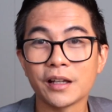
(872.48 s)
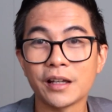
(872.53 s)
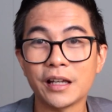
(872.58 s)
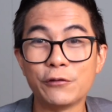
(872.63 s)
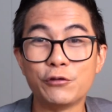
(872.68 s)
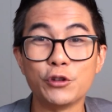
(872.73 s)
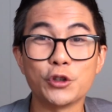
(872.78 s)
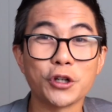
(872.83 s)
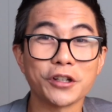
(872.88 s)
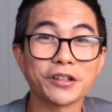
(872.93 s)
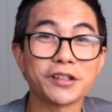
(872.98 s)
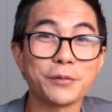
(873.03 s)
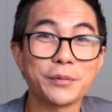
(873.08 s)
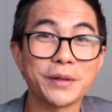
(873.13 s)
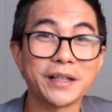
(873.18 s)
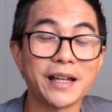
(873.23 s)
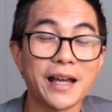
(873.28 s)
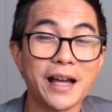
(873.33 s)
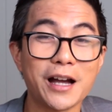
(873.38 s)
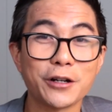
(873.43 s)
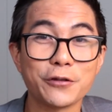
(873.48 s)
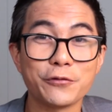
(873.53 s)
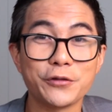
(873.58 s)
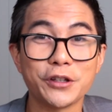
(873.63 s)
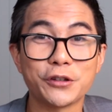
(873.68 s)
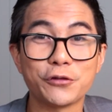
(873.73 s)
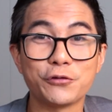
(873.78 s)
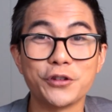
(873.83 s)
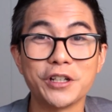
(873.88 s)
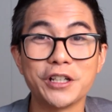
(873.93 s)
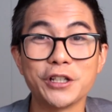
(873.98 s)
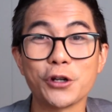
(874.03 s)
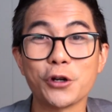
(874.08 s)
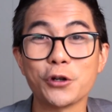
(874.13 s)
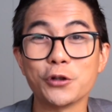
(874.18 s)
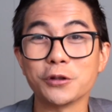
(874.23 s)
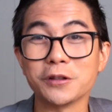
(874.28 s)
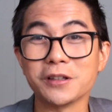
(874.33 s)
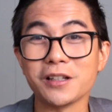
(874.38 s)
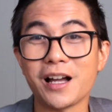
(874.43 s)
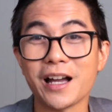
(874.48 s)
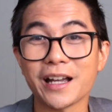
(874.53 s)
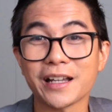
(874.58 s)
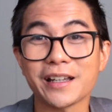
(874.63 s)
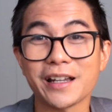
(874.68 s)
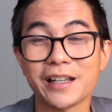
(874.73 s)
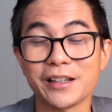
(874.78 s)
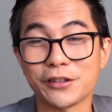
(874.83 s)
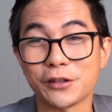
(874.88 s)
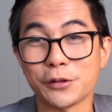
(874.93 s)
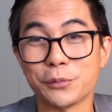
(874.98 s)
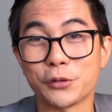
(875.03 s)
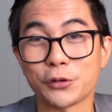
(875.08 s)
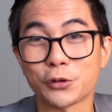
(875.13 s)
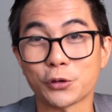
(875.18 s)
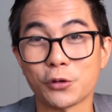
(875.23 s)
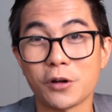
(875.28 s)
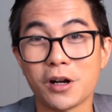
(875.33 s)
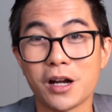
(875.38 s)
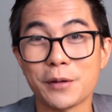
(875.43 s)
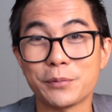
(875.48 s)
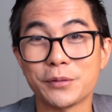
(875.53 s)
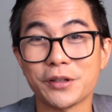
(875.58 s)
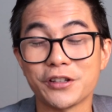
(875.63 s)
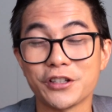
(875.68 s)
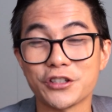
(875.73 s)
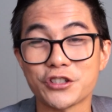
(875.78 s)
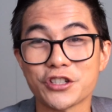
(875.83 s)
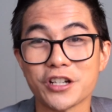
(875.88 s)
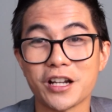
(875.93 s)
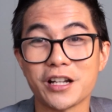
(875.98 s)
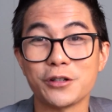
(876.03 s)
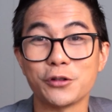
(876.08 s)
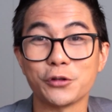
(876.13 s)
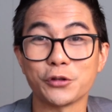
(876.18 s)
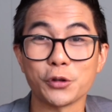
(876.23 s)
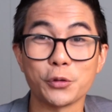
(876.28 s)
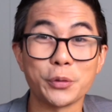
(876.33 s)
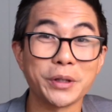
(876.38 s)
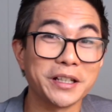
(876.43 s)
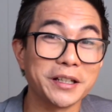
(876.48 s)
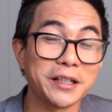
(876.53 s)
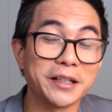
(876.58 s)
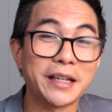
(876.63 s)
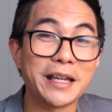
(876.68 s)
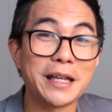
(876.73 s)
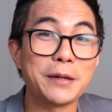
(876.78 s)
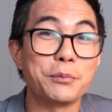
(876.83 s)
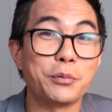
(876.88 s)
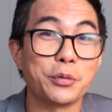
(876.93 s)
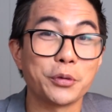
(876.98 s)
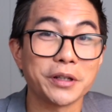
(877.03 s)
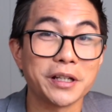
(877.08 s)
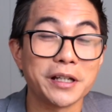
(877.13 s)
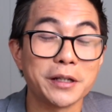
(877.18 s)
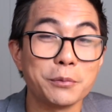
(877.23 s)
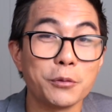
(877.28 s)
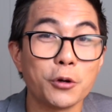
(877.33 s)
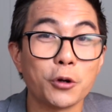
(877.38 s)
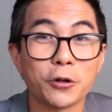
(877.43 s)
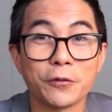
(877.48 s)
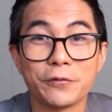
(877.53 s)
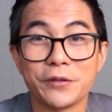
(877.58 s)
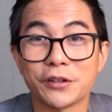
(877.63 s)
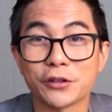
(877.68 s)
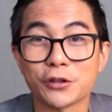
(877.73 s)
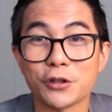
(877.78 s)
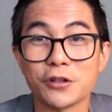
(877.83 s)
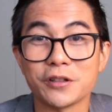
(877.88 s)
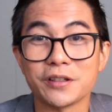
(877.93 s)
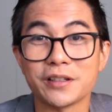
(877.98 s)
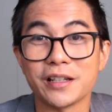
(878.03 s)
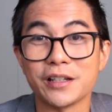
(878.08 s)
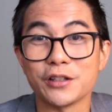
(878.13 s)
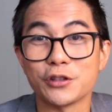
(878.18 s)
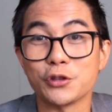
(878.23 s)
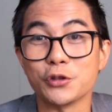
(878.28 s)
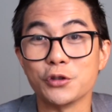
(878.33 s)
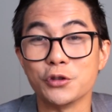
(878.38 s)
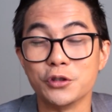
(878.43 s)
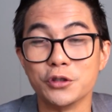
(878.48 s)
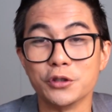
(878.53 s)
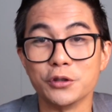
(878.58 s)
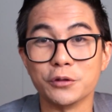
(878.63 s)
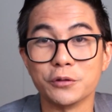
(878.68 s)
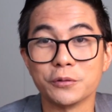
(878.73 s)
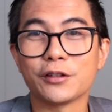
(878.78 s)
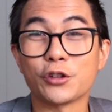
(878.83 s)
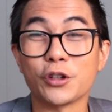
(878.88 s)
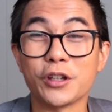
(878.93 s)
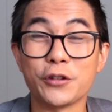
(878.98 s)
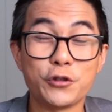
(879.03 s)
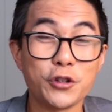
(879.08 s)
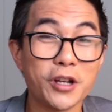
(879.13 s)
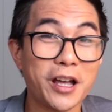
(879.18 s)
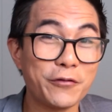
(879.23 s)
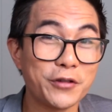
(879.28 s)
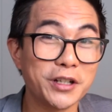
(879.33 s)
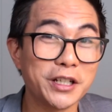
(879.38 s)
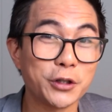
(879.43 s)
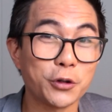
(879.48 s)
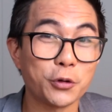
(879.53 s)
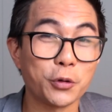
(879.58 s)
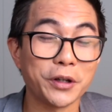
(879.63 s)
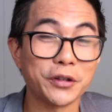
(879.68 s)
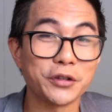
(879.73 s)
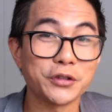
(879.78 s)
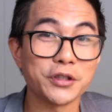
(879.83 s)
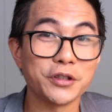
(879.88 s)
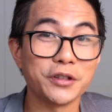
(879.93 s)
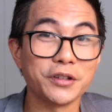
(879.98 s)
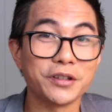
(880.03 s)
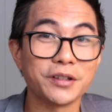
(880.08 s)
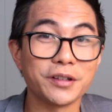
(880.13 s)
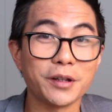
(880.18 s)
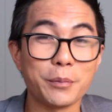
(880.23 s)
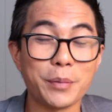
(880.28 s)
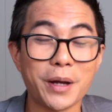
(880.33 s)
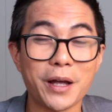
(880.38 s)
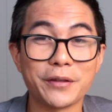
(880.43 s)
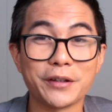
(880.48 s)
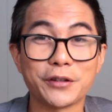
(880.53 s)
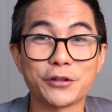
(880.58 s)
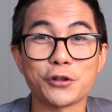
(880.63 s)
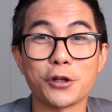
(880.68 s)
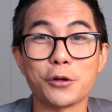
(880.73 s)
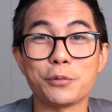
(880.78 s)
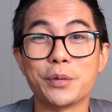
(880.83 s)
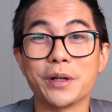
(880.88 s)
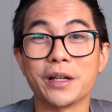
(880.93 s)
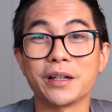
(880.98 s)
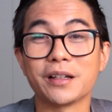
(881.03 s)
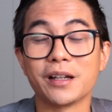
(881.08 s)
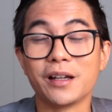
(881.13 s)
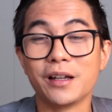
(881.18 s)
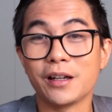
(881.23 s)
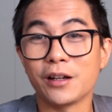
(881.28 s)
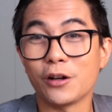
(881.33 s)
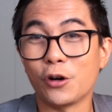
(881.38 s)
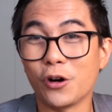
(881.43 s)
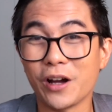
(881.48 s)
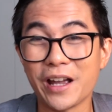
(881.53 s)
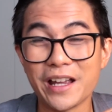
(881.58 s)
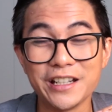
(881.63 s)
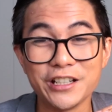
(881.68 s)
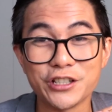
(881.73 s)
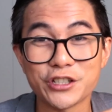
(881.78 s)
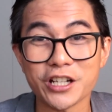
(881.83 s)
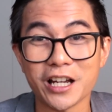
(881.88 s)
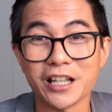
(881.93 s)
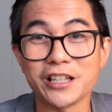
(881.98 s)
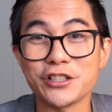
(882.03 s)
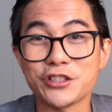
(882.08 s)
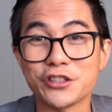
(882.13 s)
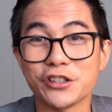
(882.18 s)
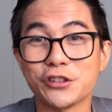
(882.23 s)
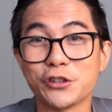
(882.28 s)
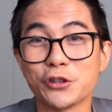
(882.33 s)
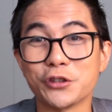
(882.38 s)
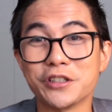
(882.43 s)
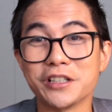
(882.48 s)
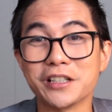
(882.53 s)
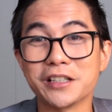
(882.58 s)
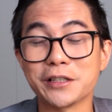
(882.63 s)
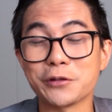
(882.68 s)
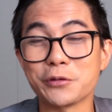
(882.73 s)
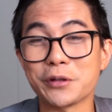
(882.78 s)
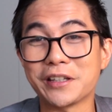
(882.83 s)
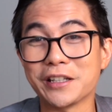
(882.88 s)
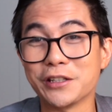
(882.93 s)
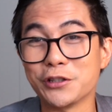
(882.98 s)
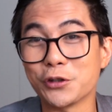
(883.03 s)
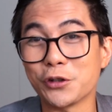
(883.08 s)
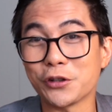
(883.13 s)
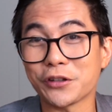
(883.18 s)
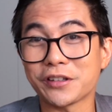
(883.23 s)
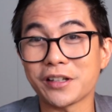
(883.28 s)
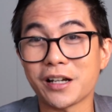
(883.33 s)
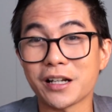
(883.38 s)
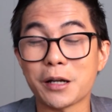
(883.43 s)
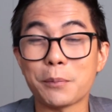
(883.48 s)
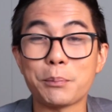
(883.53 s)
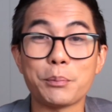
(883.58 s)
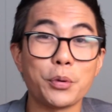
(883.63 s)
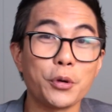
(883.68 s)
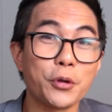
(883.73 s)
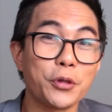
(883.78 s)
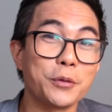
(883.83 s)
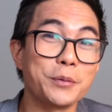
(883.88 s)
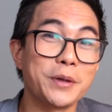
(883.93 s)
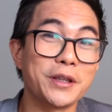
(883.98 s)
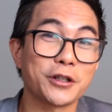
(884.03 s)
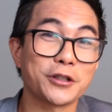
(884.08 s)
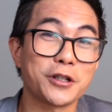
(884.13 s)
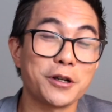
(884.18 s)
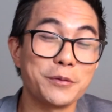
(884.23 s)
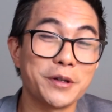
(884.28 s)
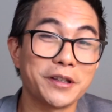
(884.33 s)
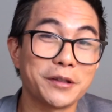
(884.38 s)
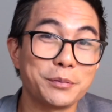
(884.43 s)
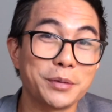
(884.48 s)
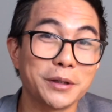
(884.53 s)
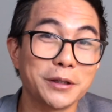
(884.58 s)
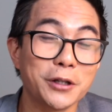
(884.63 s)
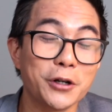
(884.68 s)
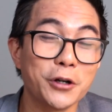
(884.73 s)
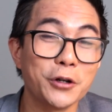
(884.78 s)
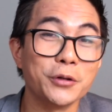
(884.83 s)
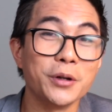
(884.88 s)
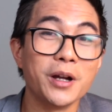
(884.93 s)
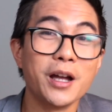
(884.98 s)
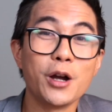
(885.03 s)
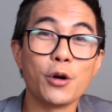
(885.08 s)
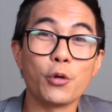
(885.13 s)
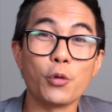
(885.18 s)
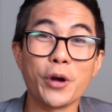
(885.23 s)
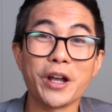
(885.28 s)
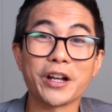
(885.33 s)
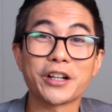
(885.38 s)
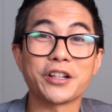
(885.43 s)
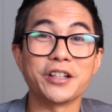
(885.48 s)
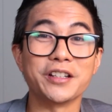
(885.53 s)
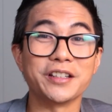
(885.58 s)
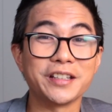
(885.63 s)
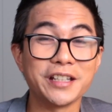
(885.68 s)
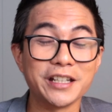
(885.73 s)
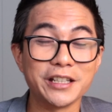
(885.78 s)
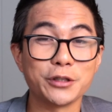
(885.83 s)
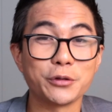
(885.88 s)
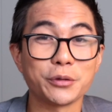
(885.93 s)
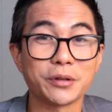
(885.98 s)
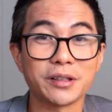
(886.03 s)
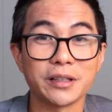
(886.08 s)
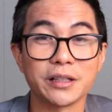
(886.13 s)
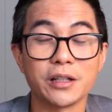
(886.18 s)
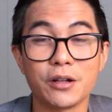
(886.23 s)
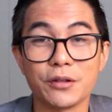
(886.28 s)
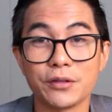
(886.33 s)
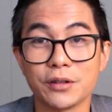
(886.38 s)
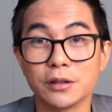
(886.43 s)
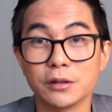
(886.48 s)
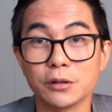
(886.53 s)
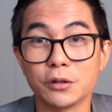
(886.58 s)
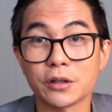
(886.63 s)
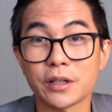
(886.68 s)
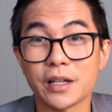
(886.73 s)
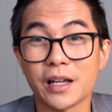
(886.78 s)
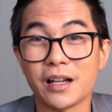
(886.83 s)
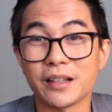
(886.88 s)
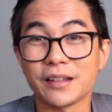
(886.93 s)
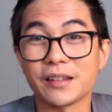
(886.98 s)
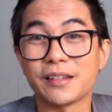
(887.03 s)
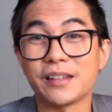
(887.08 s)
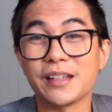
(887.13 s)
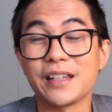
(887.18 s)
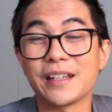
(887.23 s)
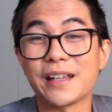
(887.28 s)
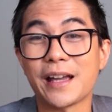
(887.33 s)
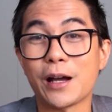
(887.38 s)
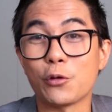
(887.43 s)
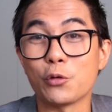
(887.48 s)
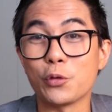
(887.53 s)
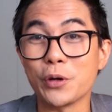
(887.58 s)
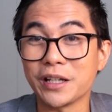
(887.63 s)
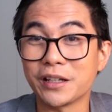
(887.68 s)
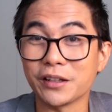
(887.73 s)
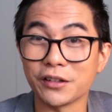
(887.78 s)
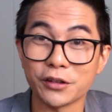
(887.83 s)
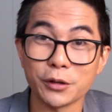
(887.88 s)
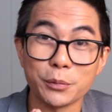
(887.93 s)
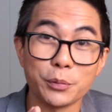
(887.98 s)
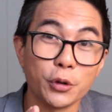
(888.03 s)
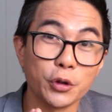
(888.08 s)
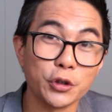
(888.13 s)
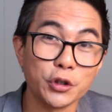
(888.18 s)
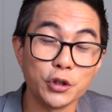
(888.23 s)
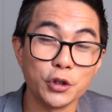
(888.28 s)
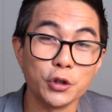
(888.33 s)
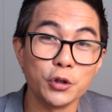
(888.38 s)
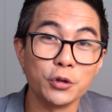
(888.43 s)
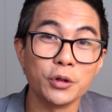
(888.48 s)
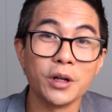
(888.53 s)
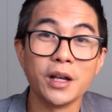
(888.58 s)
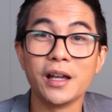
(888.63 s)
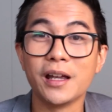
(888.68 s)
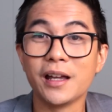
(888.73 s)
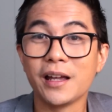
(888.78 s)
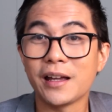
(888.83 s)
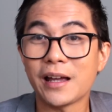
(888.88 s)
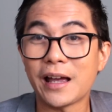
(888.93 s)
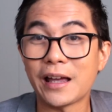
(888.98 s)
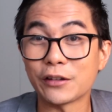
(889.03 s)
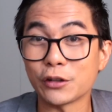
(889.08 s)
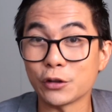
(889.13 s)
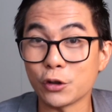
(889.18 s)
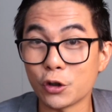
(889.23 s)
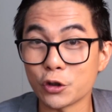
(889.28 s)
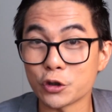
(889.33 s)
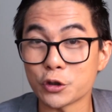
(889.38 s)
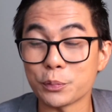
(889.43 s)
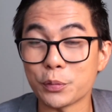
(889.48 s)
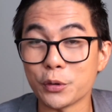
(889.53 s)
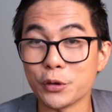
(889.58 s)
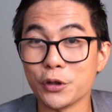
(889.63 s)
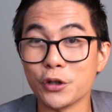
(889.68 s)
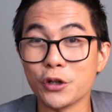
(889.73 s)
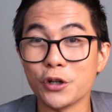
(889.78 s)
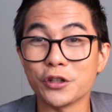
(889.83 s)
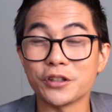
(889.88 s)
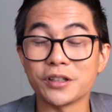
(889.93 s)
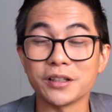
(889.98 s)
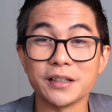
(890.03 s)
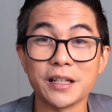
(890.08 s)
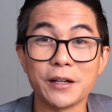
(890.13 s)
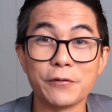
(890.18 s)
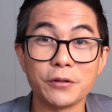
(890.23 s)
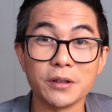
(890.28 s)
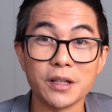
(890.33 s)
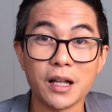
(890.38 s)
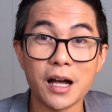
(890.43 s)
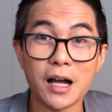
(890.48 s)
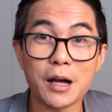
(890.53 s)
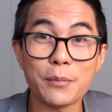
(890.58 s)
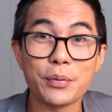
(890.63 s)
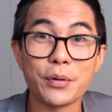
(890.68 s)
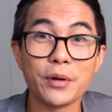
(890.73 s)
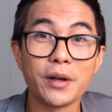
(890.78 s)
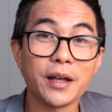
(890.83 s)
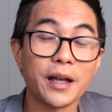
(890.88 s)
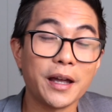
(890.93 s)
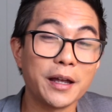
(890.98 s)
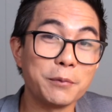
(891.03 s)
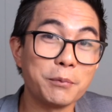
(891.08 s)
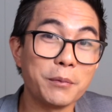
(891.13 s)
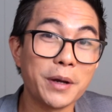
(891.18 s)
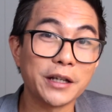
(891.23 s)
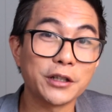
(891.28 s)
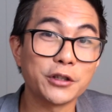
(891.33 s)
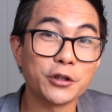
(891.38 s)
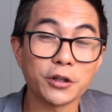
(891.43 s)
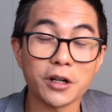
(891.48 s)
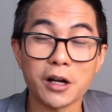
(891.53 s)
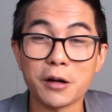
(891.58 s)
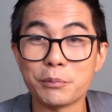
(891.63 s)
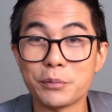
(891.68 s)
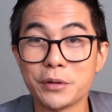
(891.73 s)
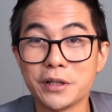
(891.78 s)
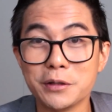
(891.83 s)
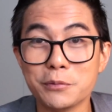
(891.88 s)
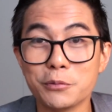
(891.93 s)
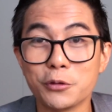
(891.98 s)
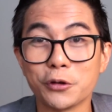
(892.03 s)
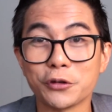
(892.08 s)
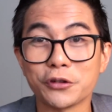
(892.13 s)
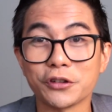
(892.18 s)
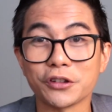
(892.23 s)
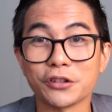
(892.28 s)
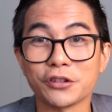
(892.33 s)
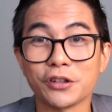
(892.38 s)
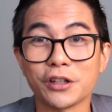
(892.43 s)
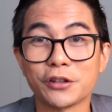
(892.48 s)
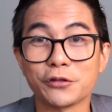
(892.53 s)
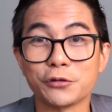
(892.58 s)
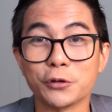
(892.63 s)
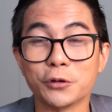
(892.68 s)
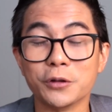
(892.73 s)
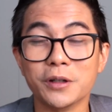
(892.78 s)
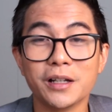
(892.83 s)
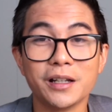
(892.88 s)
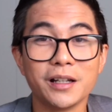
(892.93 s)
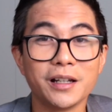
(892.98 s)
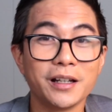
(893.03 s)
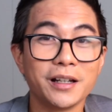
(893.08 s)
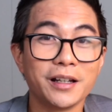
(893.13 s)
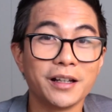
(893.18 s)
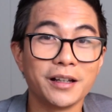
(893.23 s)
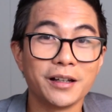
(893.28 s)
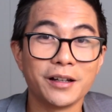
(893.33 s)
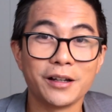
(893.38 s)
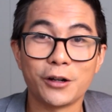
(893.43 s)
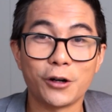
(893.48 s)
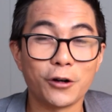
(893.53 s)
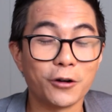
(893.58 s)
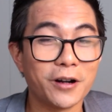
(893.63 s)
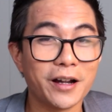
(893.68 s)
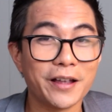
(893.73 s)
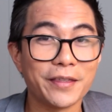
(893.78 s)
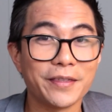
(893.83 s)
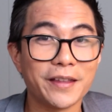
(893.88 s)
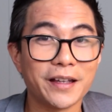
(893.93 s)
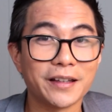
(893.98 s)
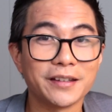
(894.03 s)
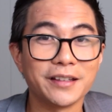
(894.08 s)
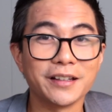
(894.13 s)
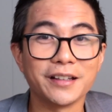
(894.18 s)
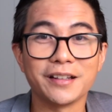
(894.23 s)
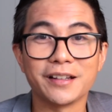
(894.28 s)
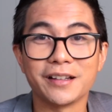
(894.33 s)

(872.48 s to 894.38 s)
If you got something out of this video, like and subscribe to the channel so we can keep bringing more of this content to you. So if you have any questions about this topic or any challenges you're dealing with in your startup, put them in the comments below. We're continuously on the lookout, seeing how we can support you as an entrepreneur to level up and make your company more successful. All right, that's it.